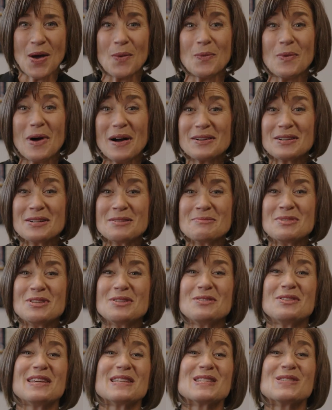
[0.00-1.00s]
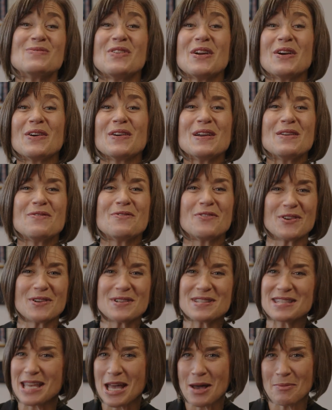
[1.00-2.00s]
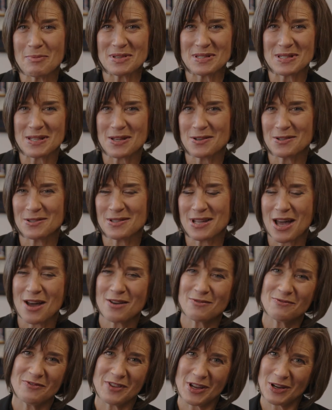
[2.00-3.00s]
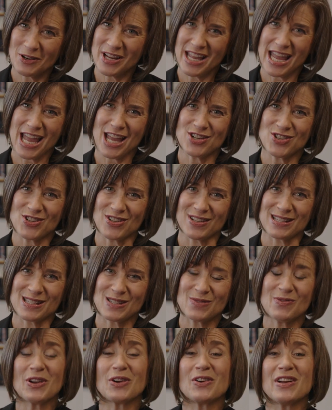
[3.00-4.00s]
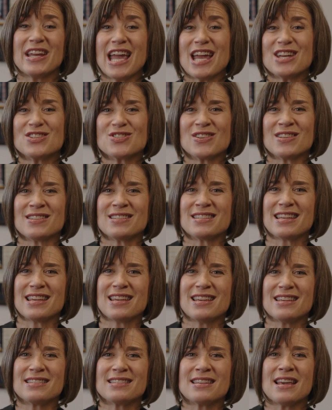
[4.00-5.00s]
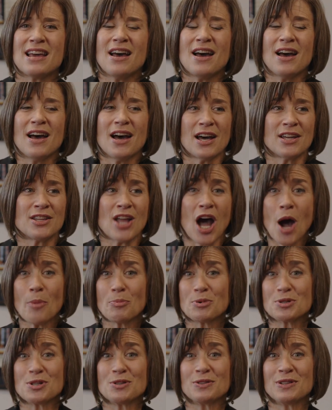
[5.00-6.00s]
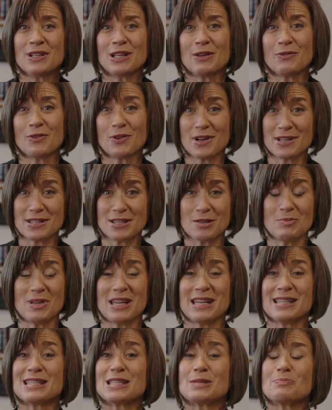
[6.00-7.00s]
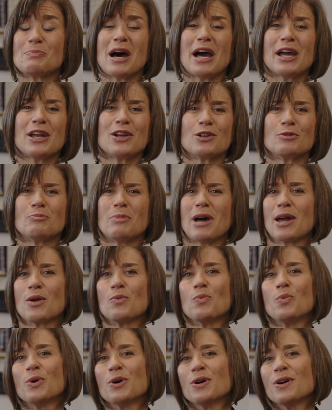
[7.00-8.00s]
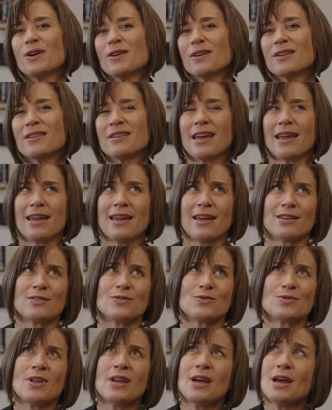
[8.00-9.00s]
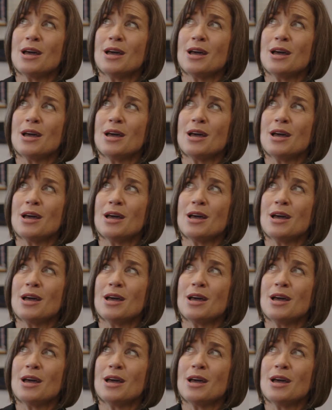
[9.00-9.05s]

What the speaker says: Welcome to this very first episode of Variations. Variations is an opportunity for us to be inspired by word and